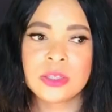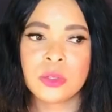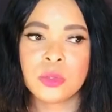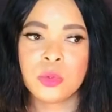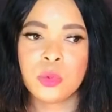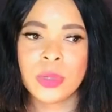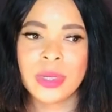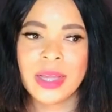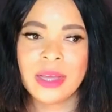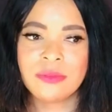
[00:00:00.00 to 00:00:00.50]

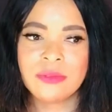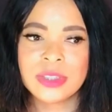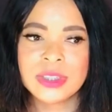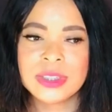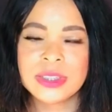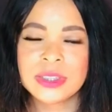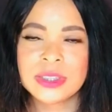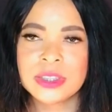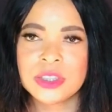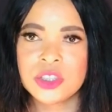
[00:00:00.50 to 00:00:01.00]
whatever
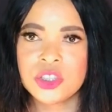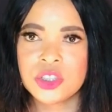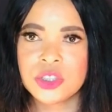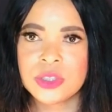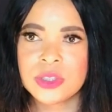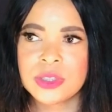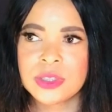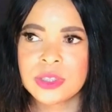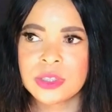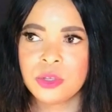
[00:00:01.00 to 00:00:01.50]

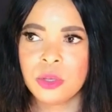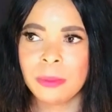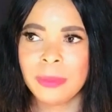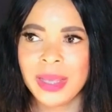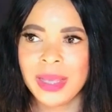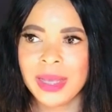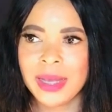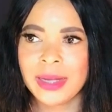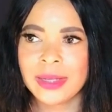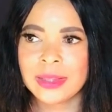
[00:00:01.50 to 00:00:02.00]
decisions you're
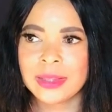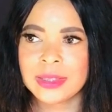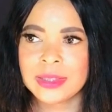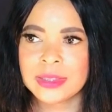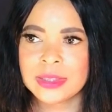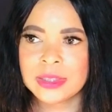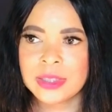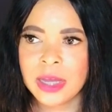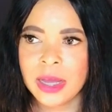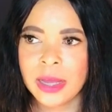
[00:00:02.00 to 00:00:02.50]
making at
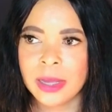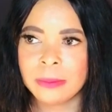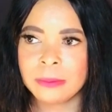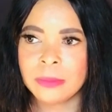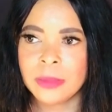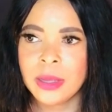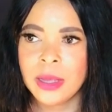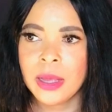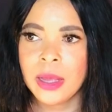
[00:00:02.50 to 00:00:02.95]
this time